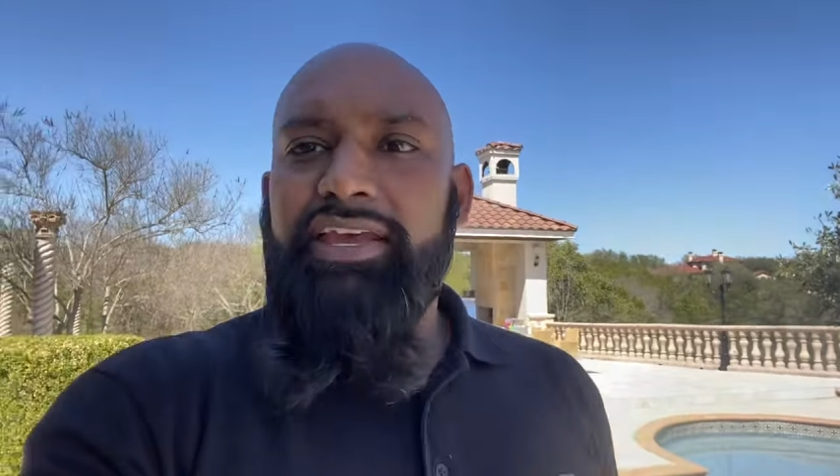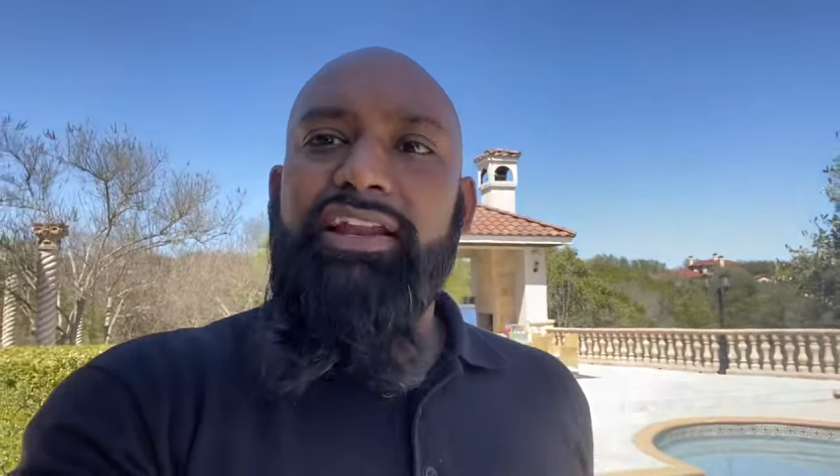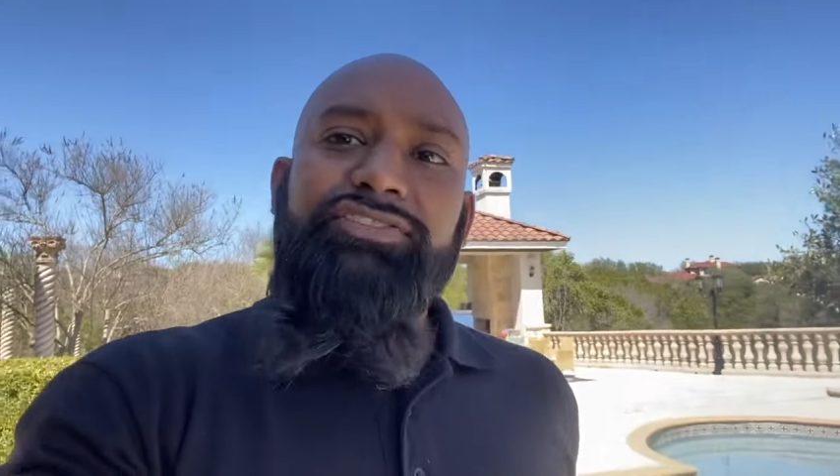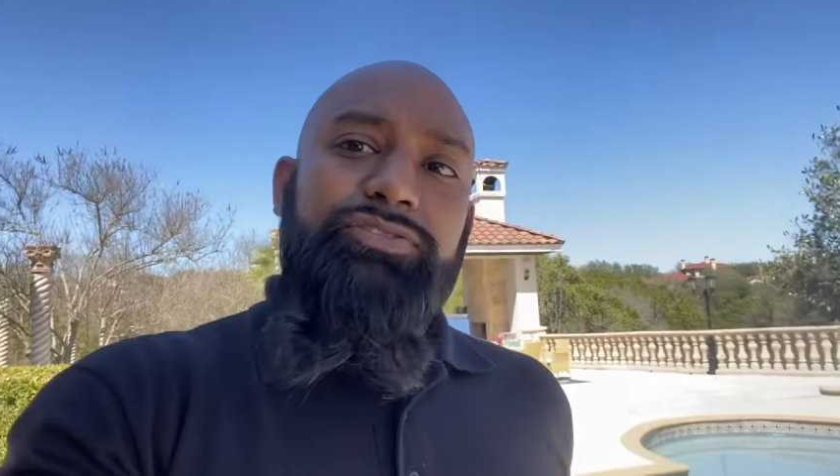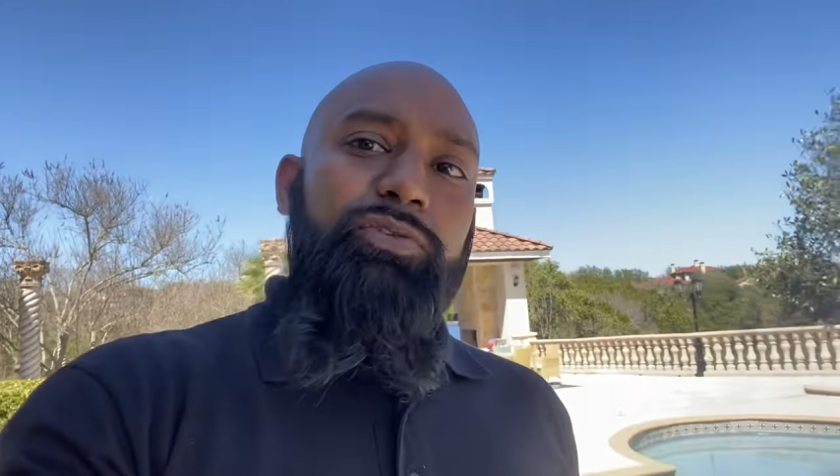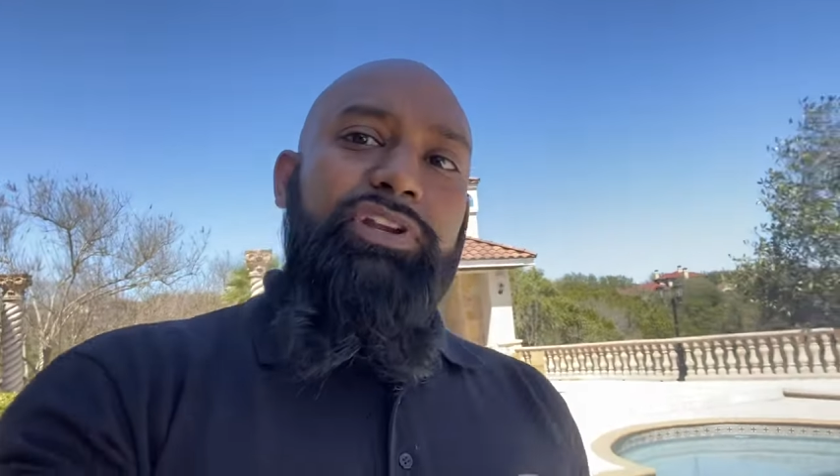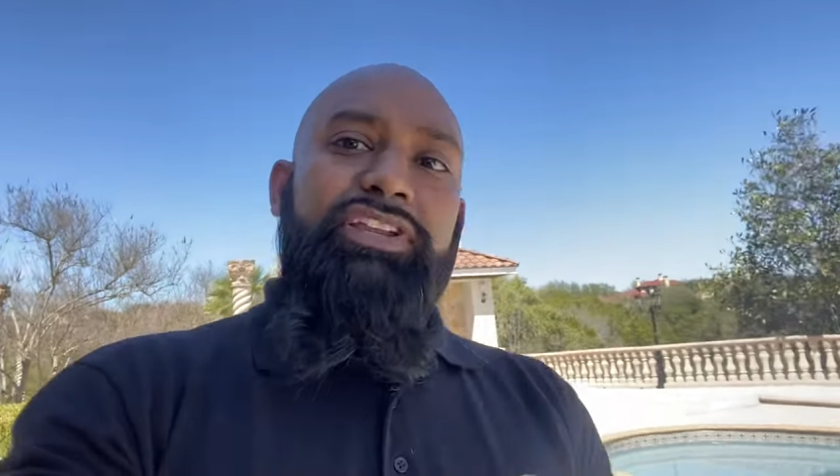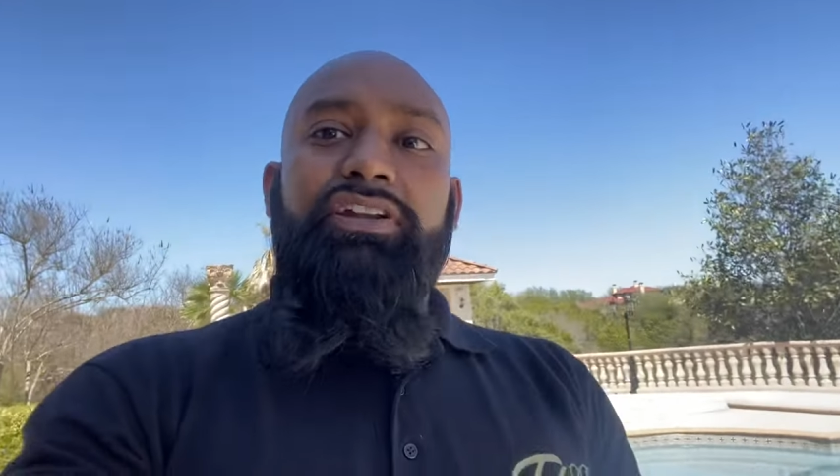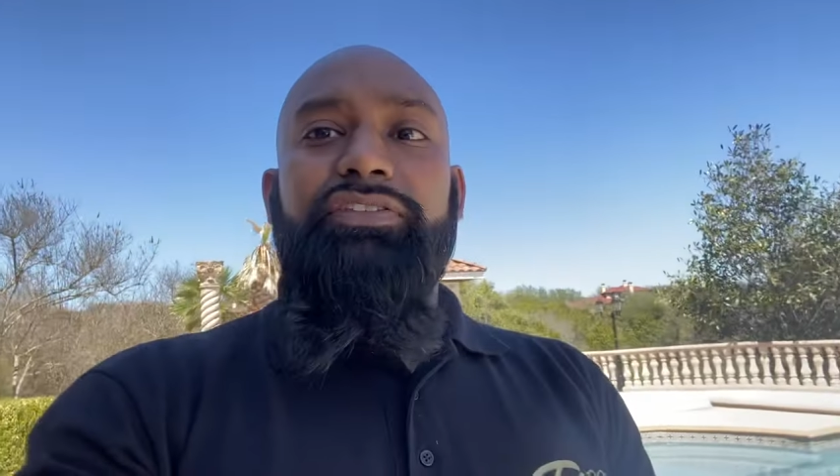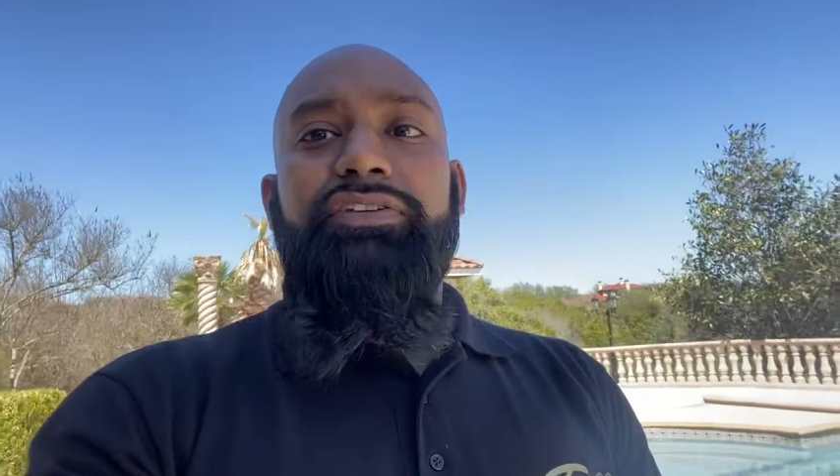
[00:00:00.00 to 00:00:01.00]
And also wanted to
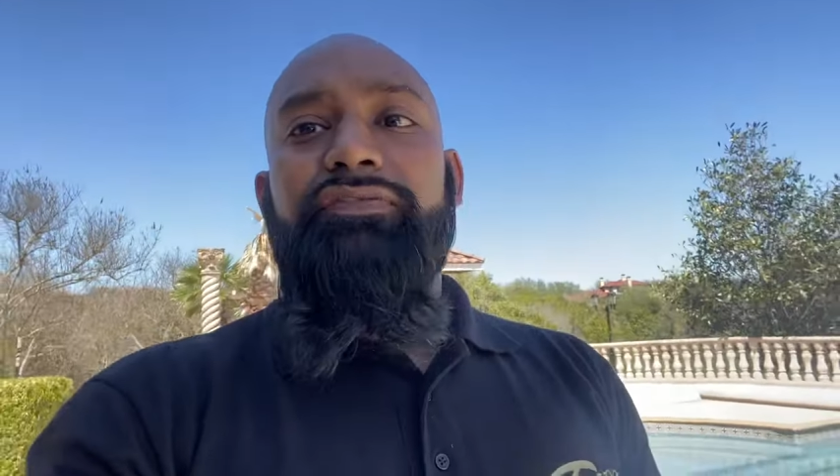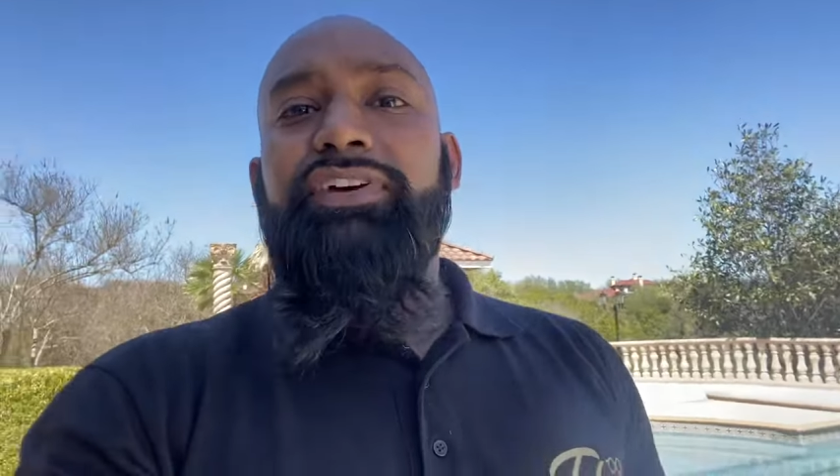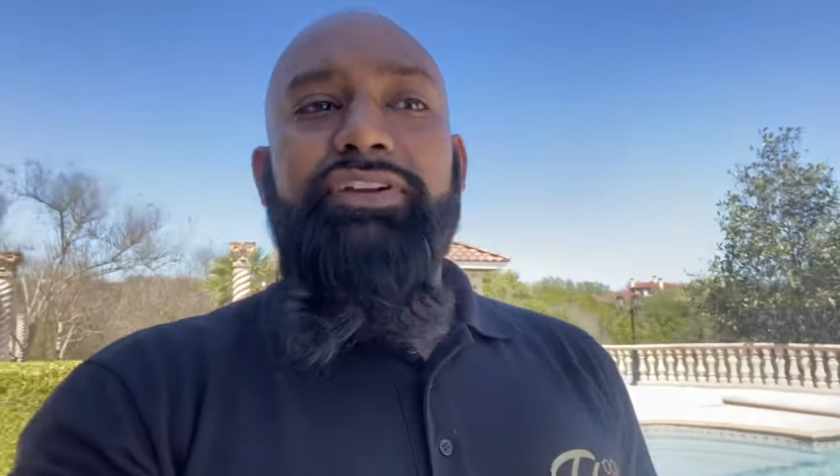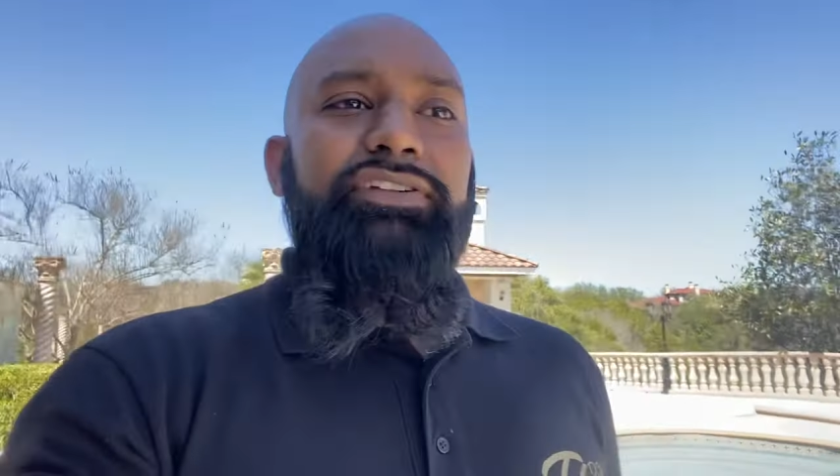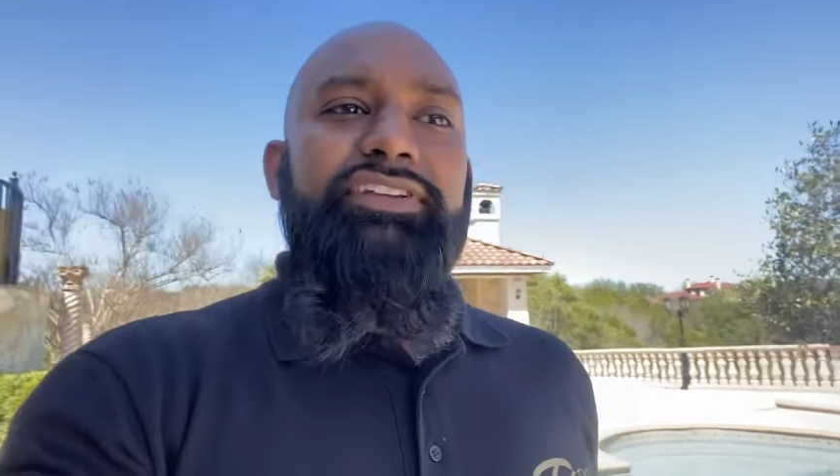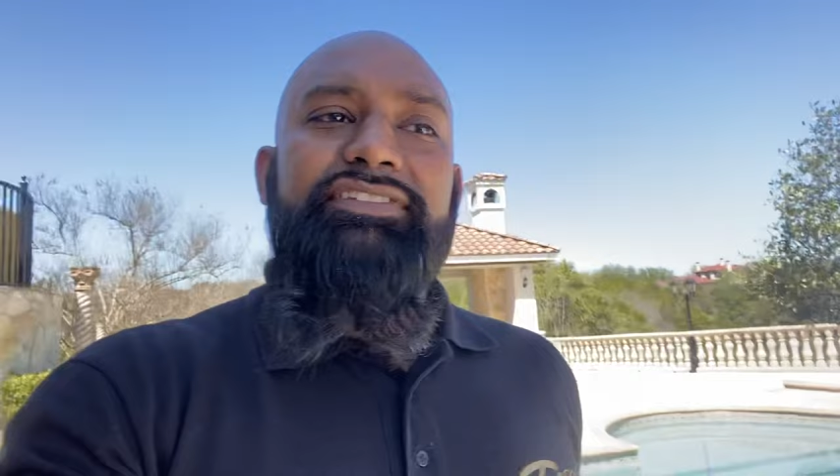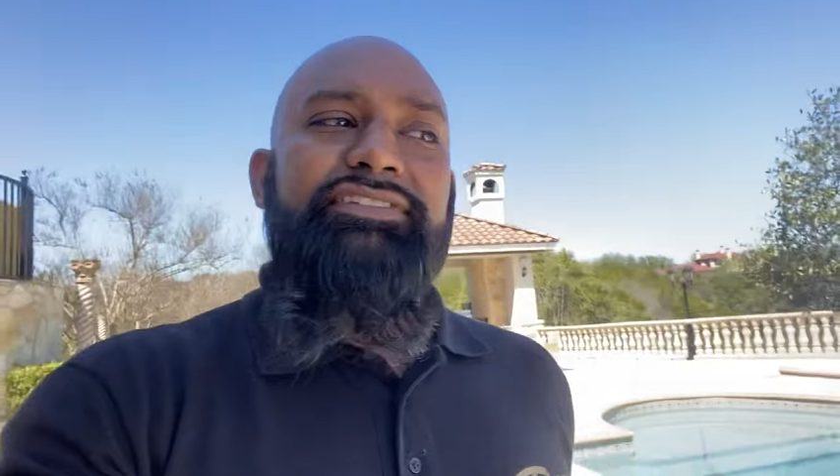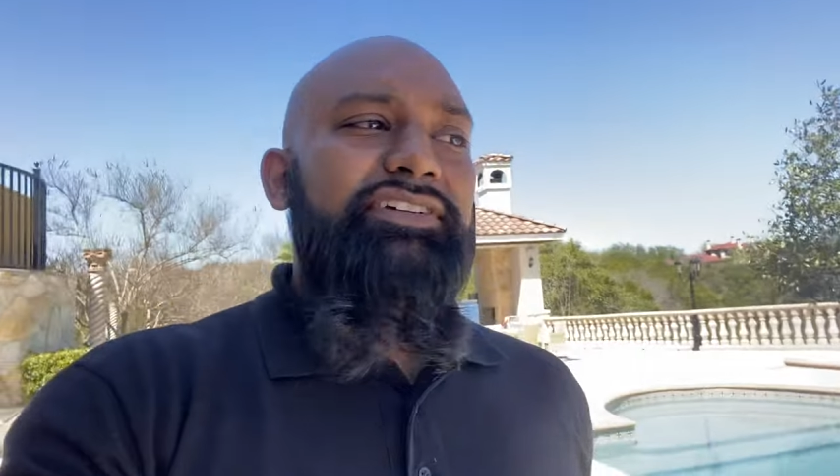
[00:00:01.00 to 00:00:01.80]
get on their vendor list